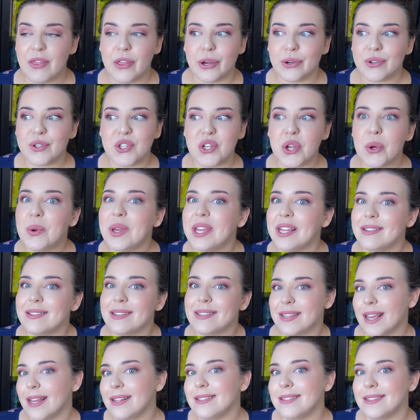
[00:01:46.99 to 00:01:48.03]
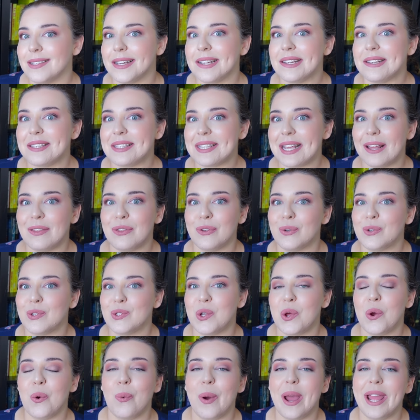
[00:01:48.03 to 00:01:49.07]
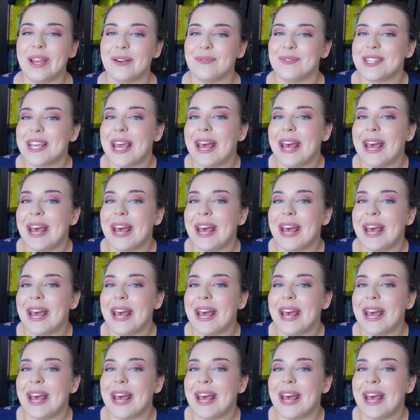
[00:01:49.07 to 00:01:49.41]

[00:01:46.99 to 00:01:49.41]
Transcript: There's no consensus and there's no way of